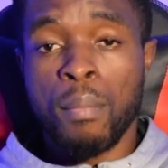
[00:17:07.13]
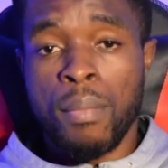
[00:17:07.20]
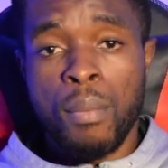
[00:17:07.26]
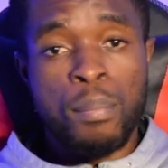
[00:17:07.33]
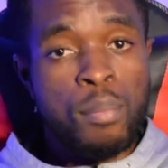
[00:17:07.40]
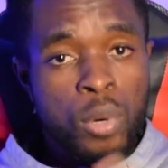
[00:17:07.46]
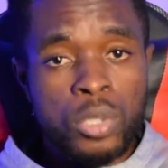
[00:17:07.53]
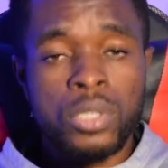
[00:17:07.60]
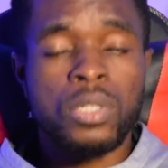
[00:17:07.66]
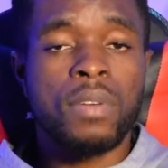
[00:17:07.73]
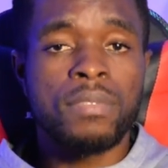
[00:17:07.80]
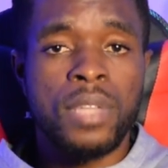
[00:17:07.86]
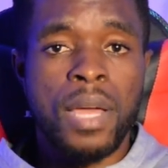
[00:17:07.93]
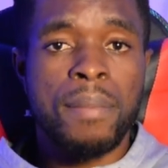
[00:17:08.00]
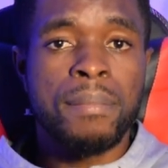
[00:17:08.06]
Most of
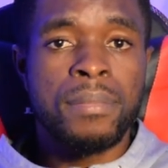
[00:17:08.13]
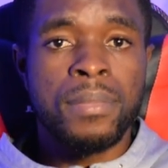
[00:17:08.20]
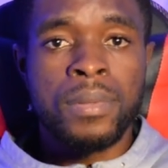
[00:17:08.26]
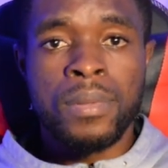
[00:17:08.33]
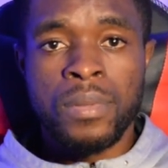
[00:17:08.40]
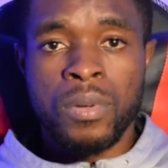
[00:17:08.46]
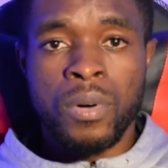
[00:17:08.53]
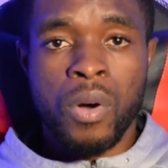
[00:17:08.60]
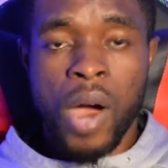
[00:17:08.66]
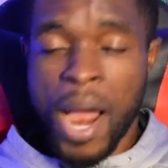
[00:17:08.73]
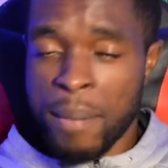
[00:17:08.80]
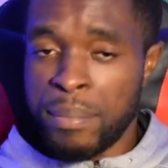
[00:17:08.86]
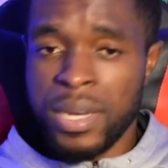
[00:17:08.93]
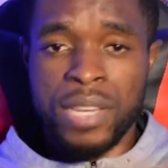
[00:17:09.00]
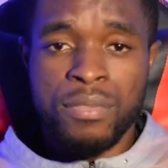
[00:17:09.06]
them, I
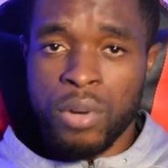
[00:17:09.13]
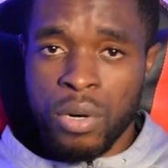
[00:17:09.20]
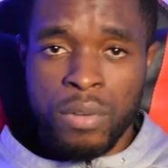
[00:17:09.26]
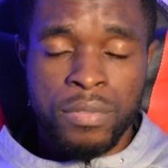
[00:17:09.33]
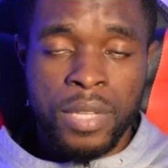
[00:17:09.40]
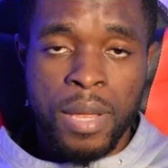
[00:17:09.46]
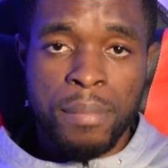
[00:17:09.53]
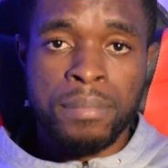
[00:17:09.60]
believe all of them,